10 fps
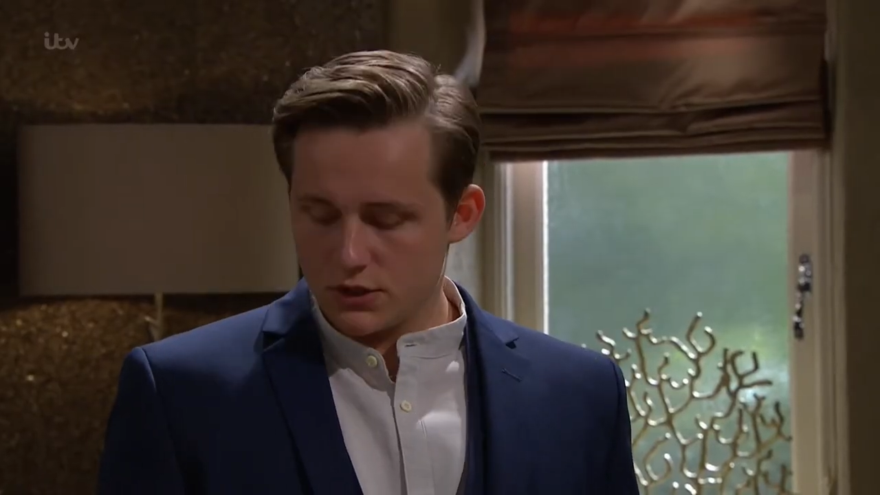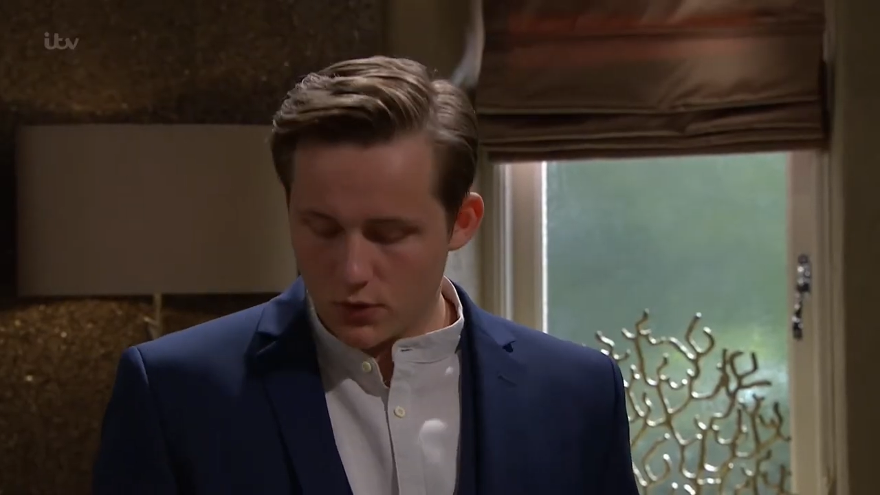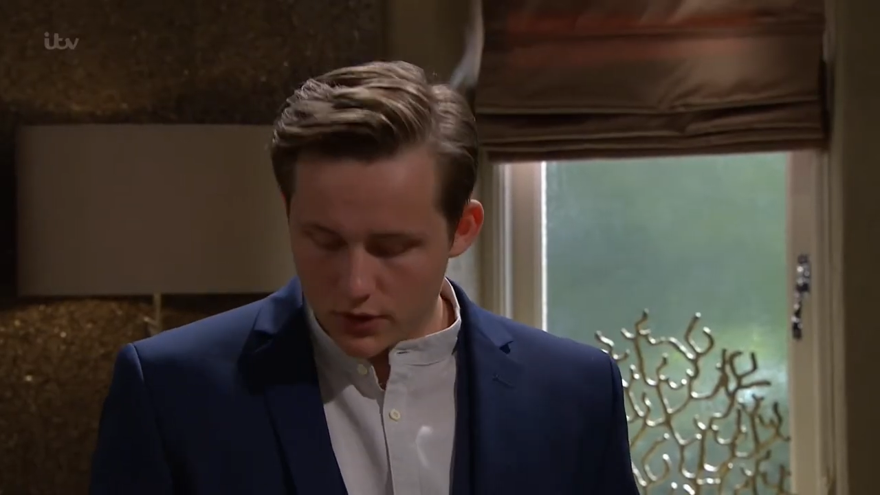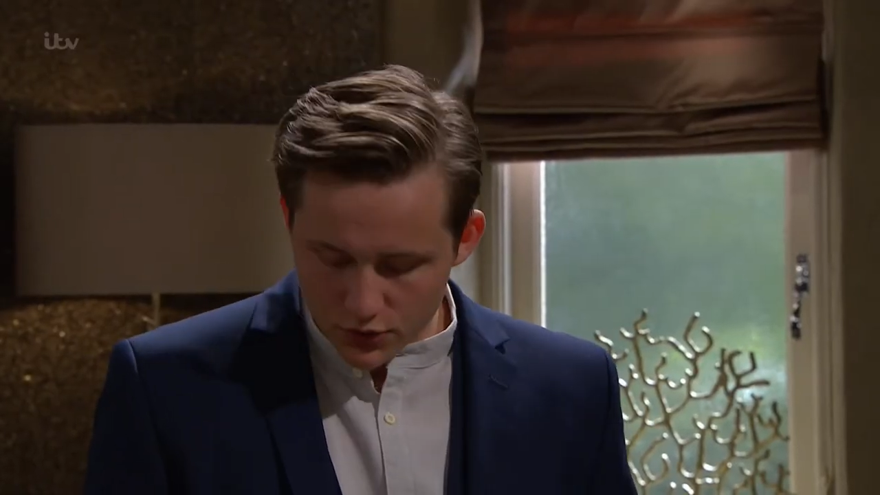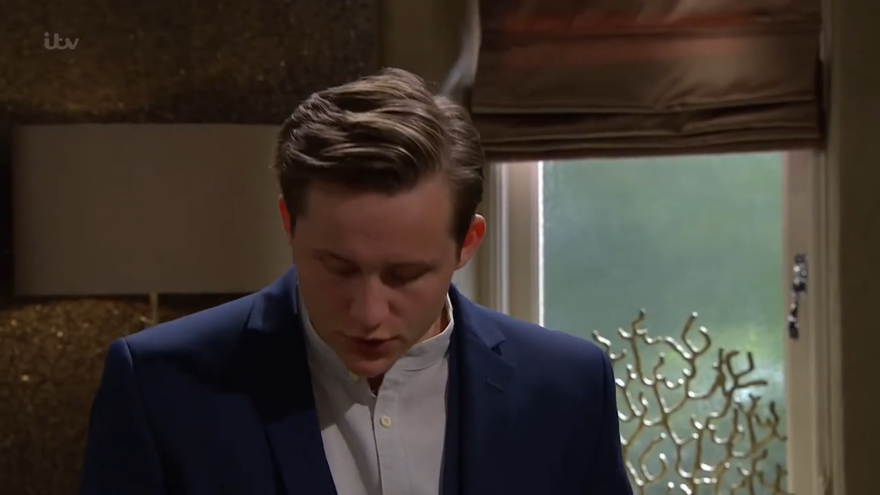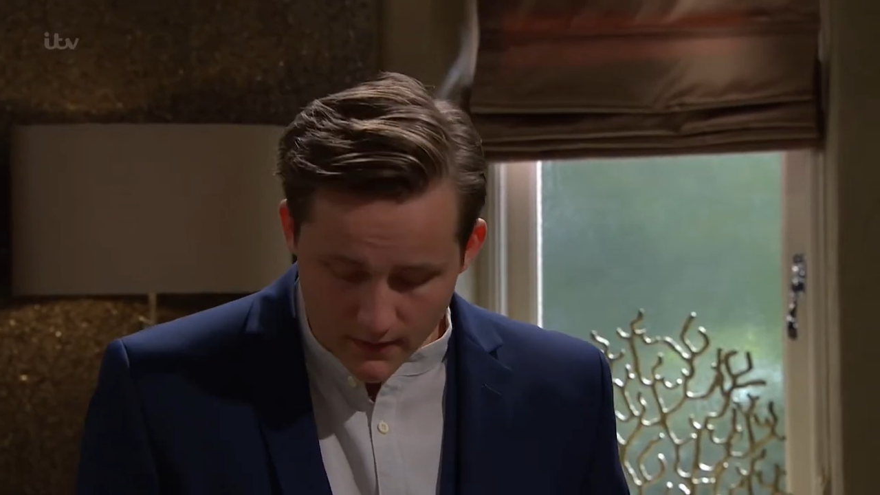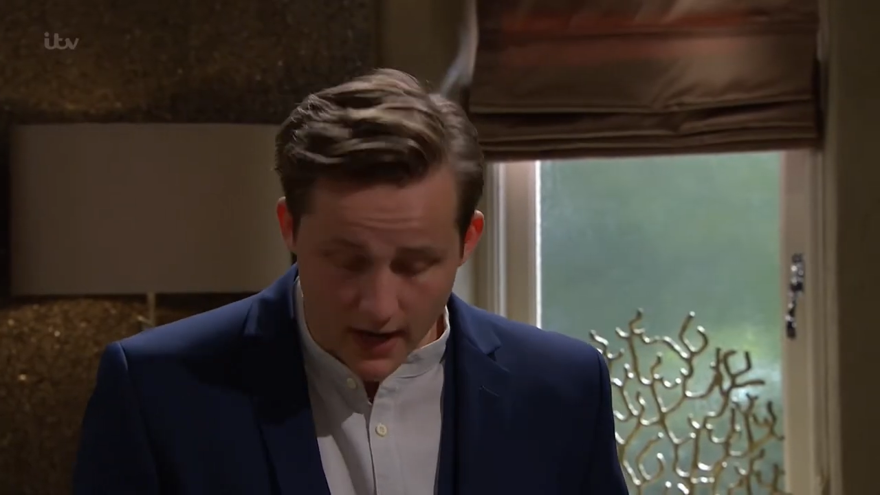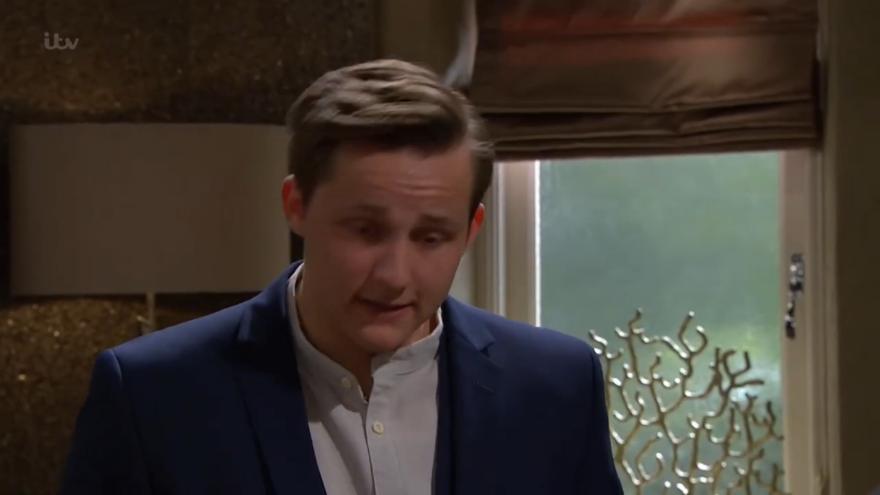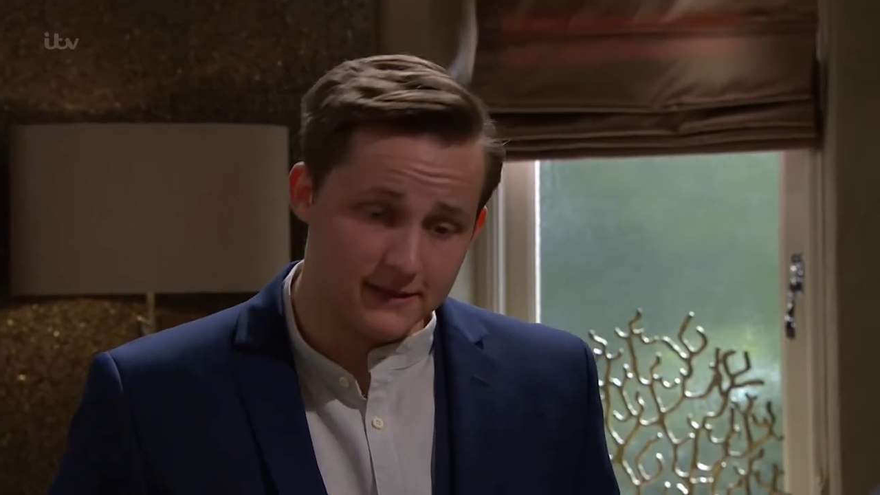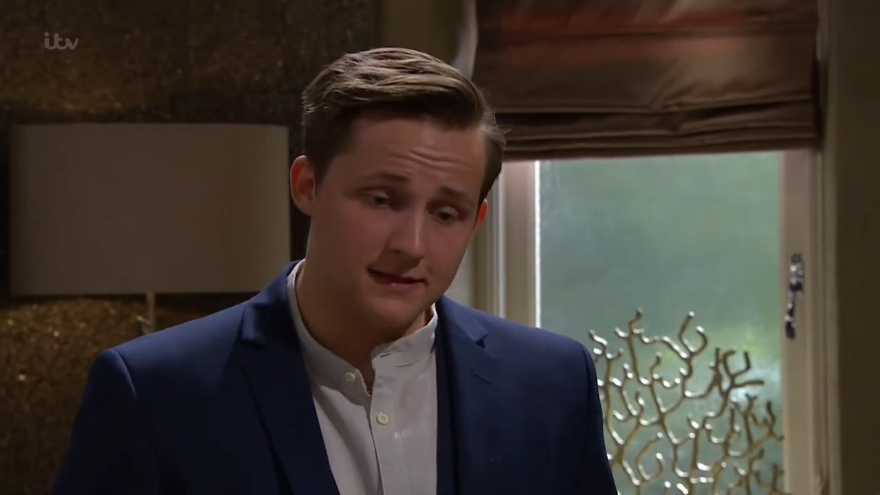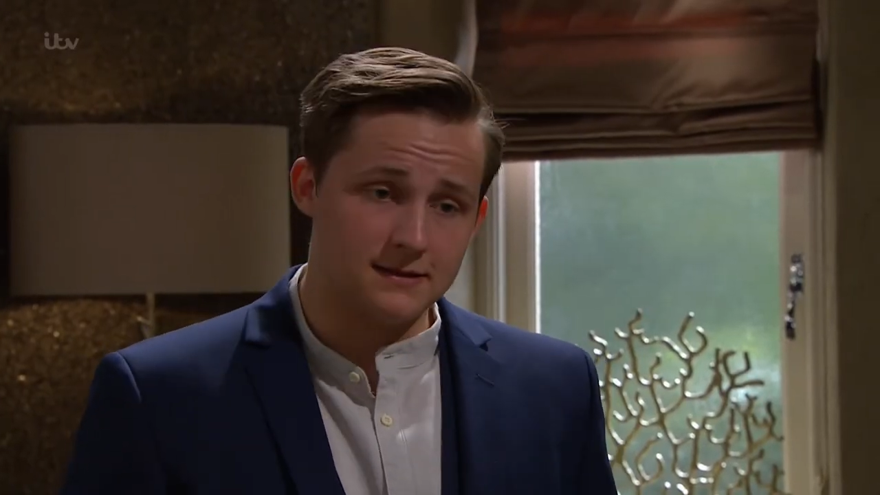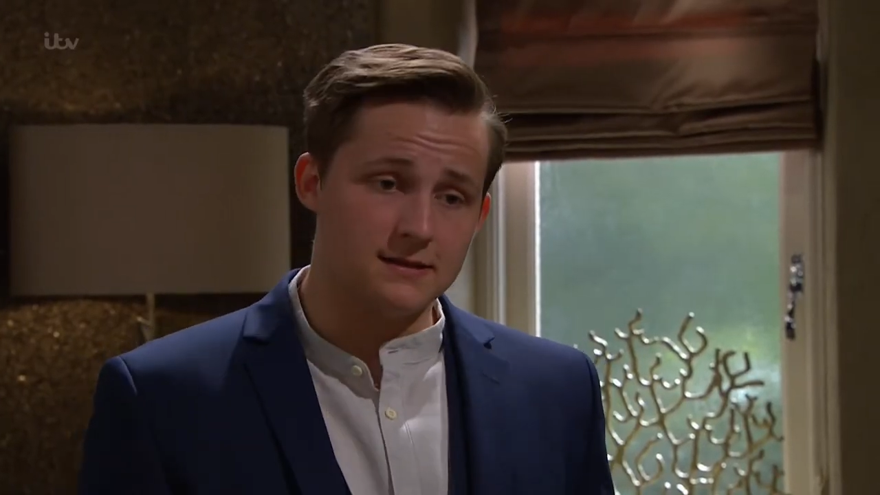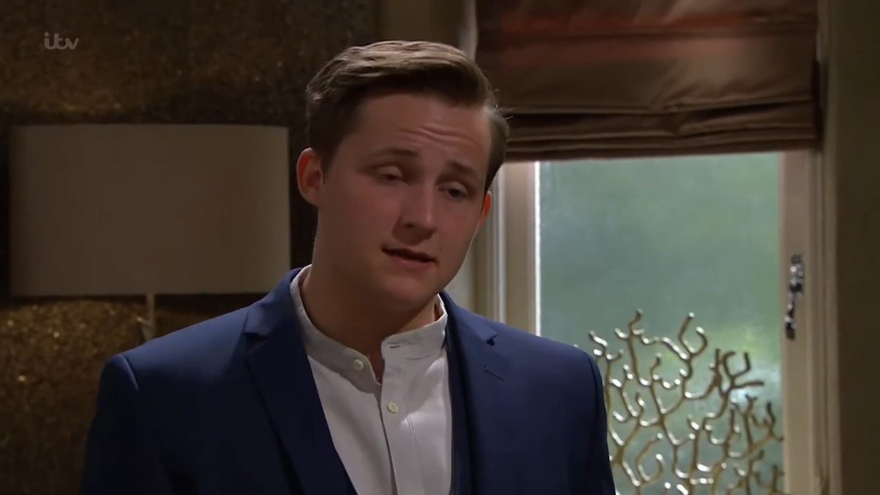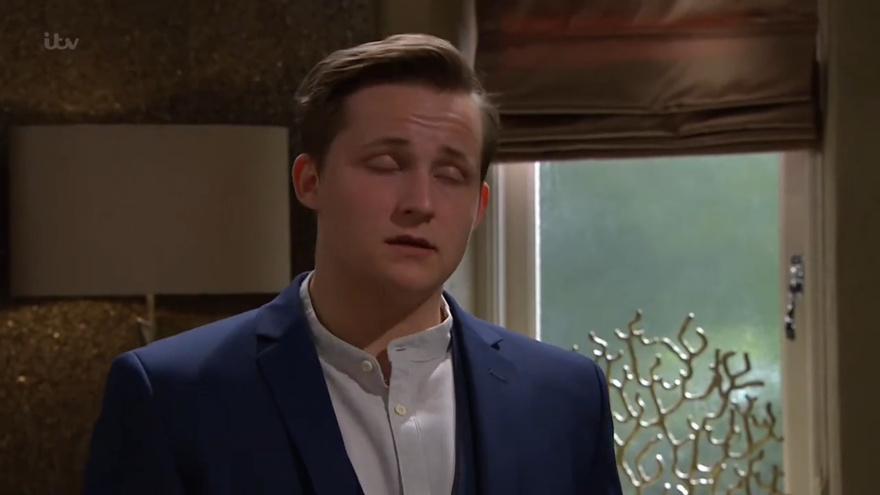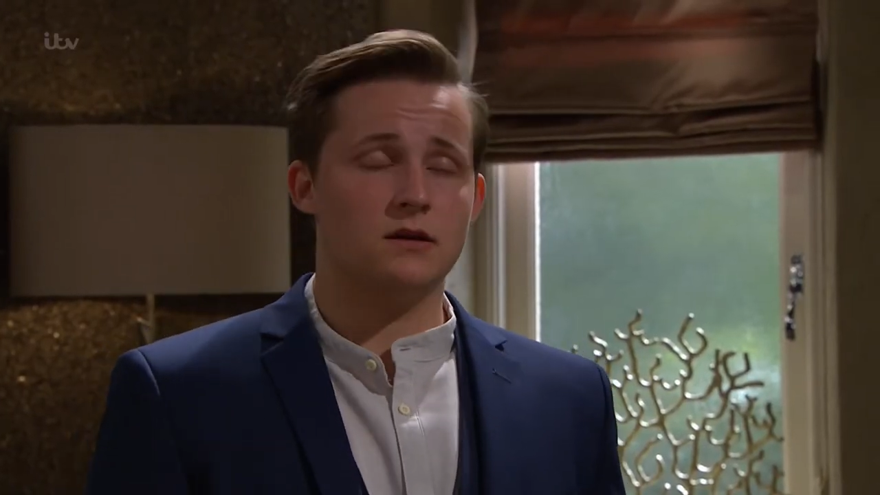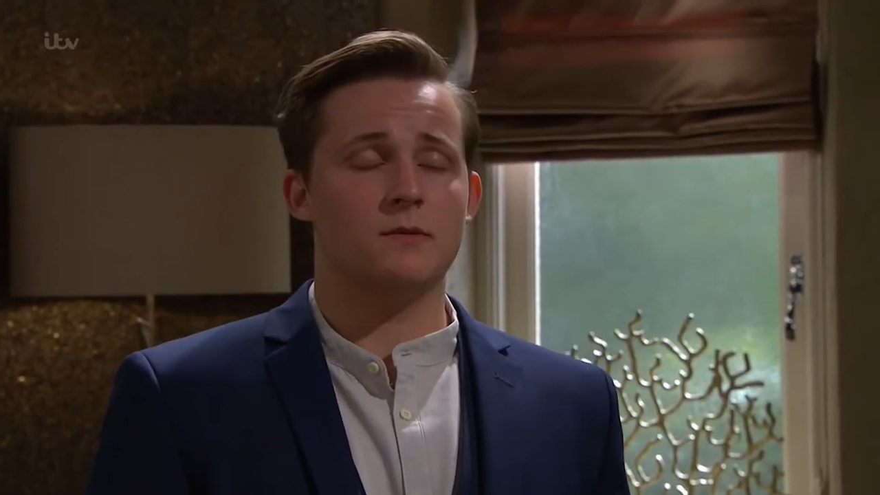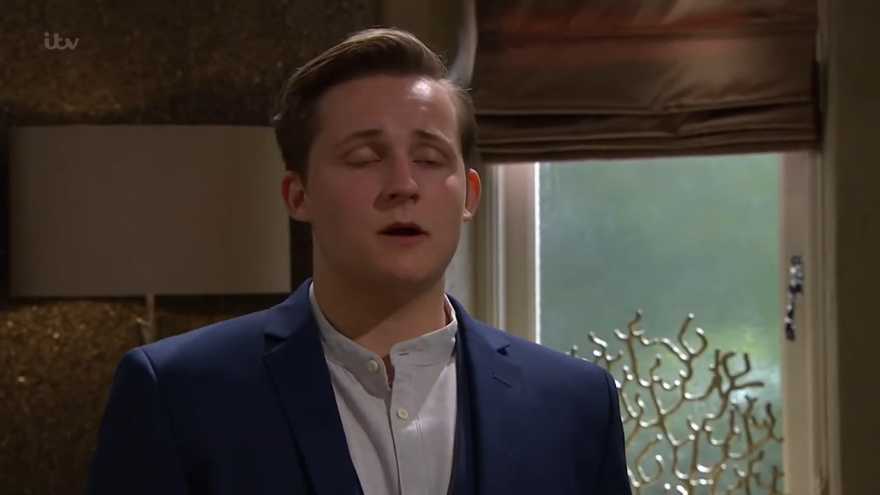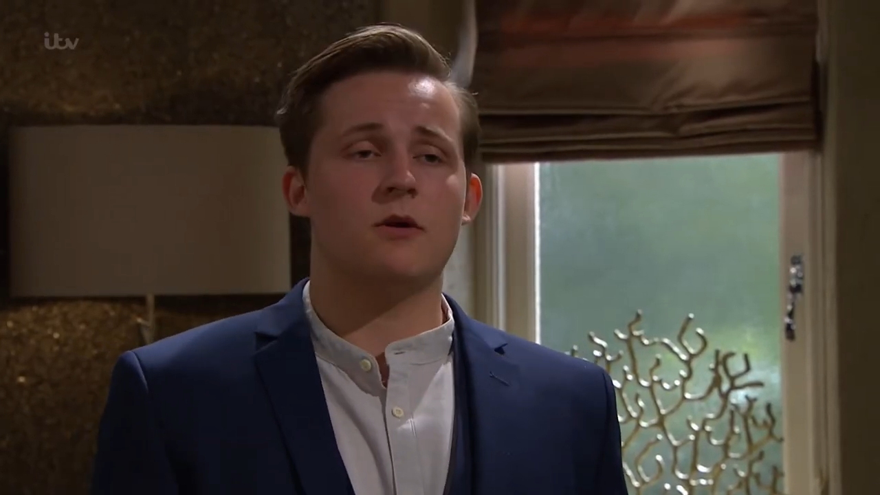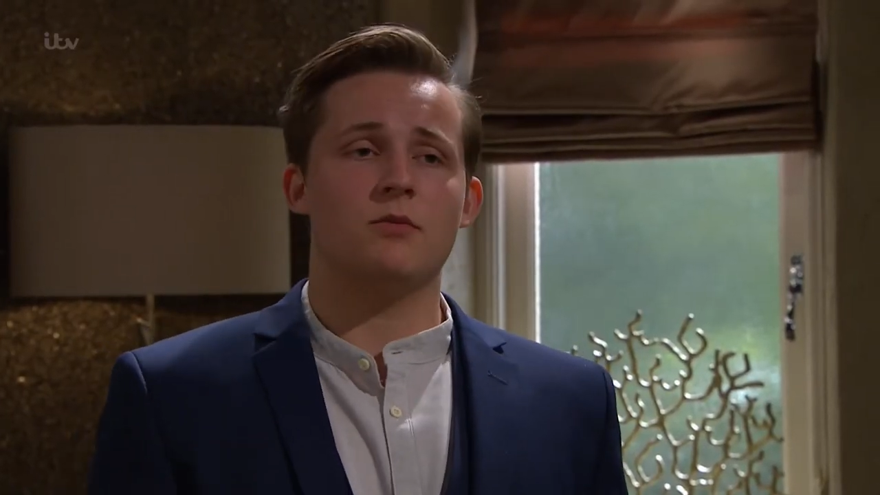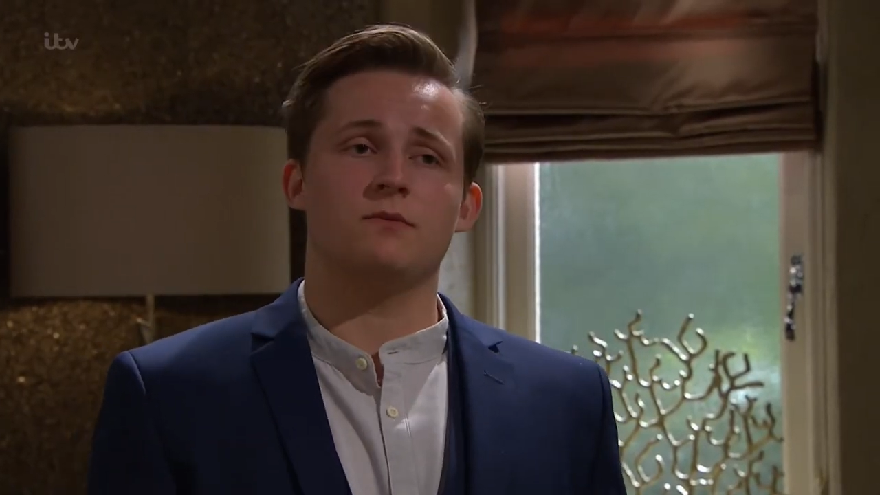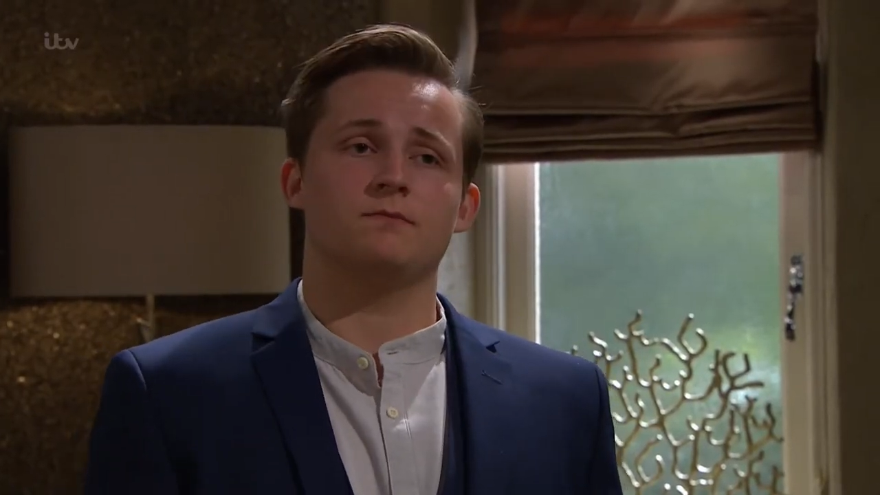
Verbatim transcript: So what are your spidey senses telling you about Robert?